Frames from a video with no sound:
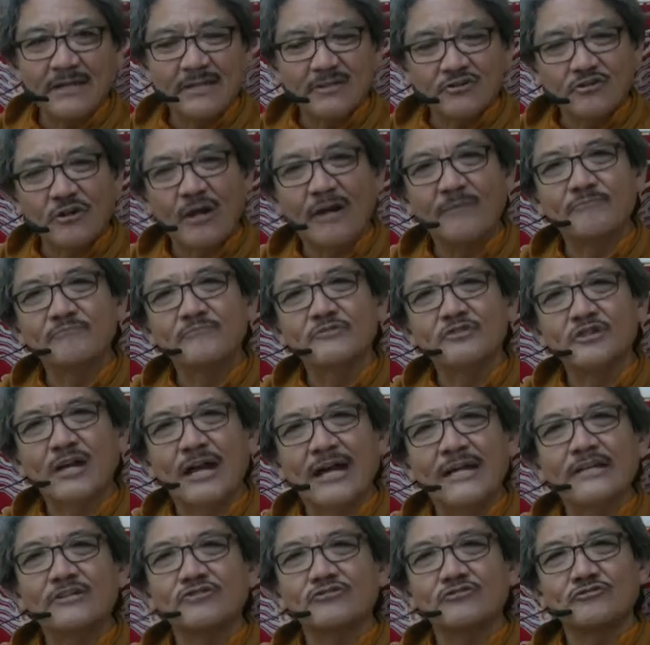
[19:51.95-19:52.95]
So I'm
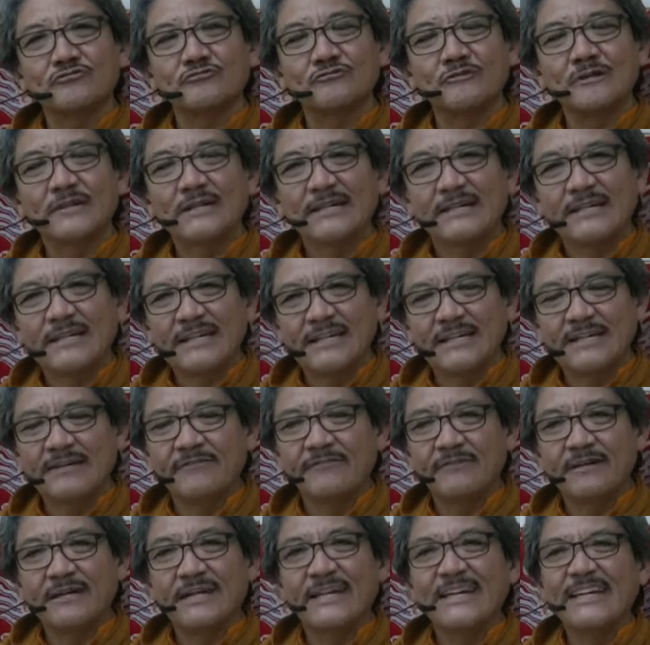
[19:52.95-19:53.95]
trying to give
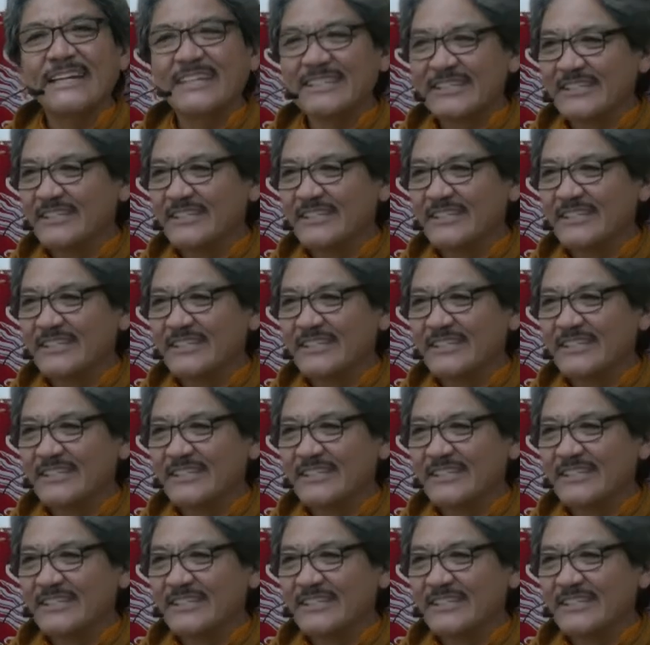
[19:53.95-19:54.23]
a hint.